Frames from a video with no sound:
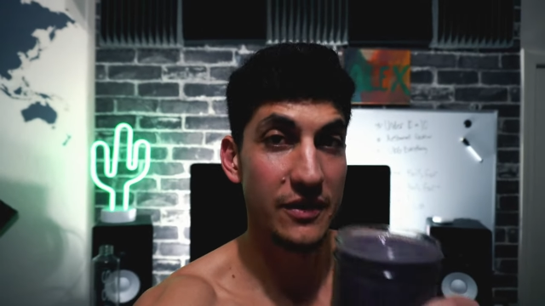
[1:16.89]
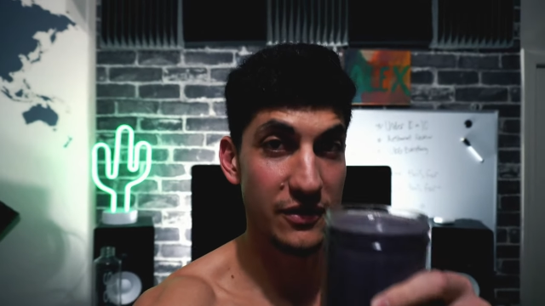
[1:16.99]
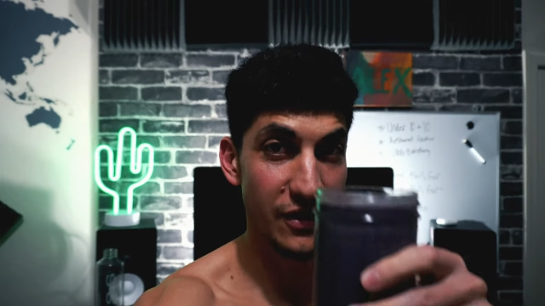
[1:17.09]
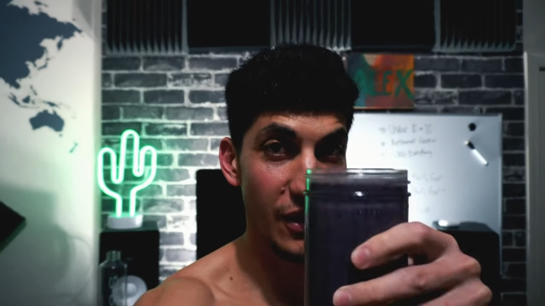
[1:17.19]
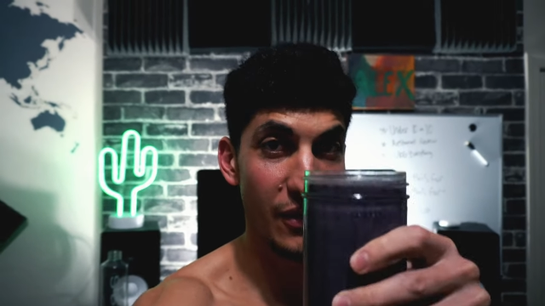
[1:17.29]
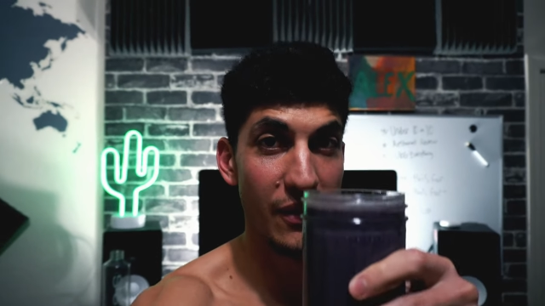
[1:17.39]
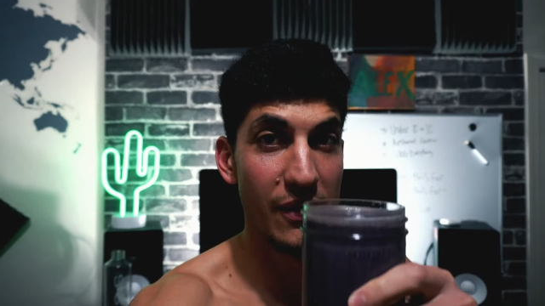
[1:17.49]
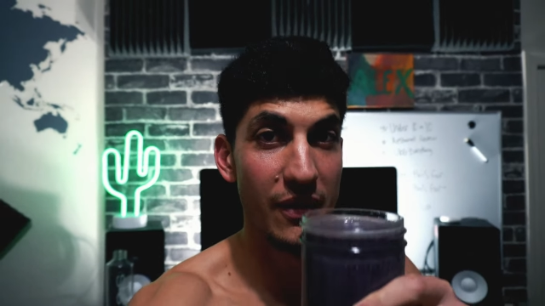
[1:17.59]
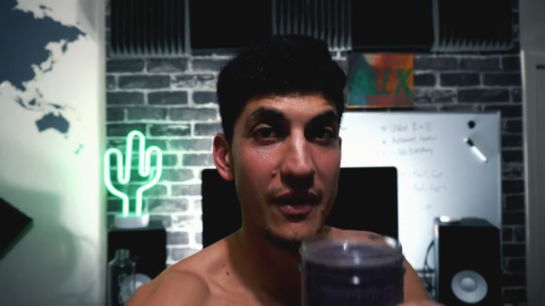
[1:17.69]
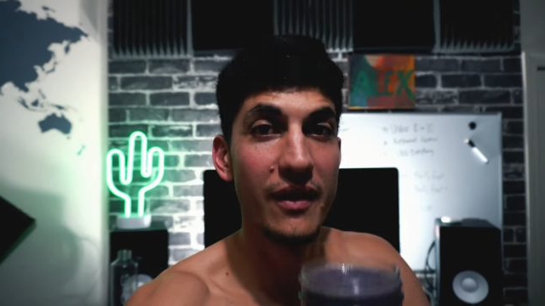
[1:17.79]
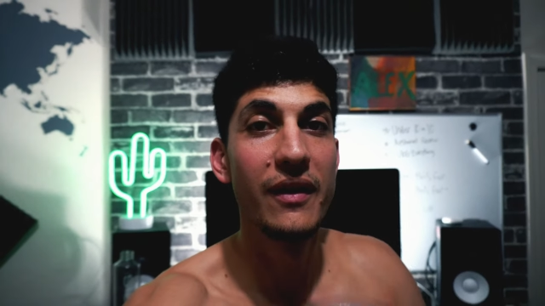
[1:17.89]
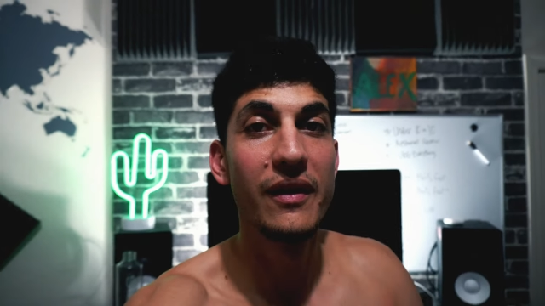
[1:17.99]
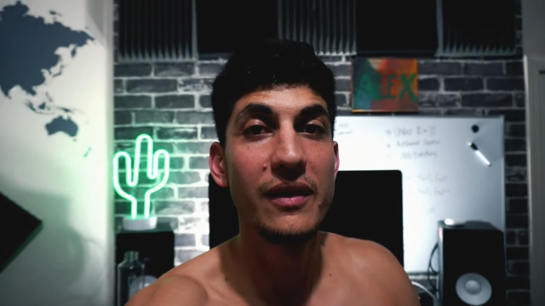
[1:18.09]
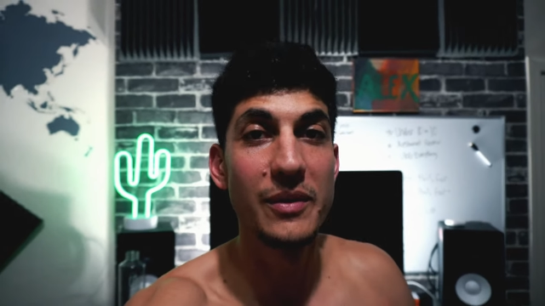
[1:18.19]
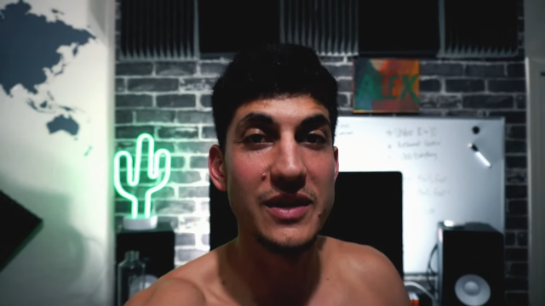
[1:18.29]
So,
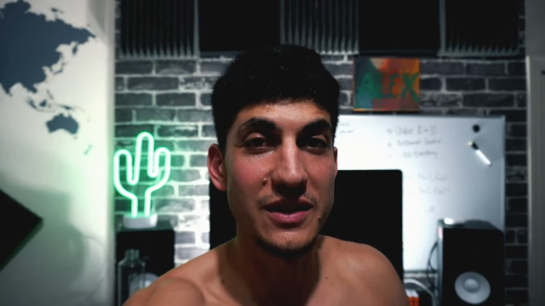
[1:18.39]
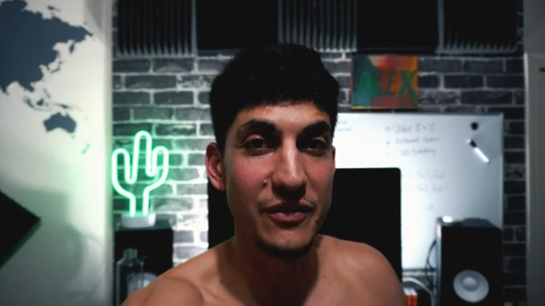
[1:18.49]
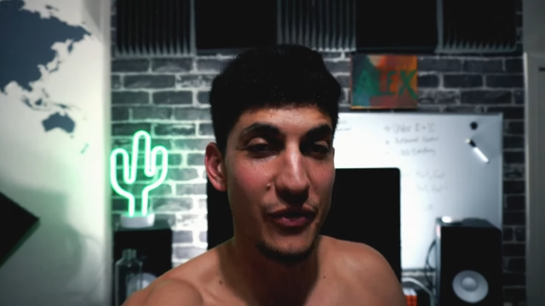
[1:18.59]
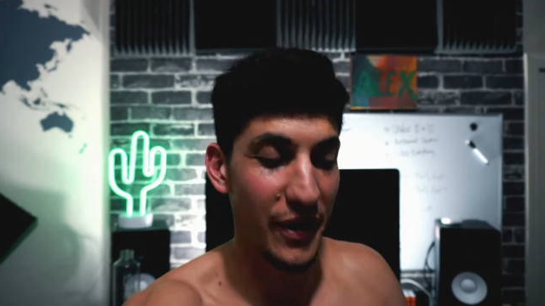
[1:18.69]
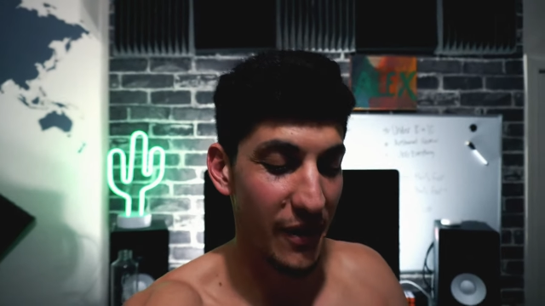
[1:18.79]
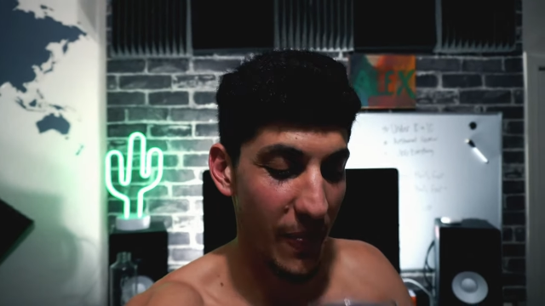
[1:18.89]
let me taste it for you.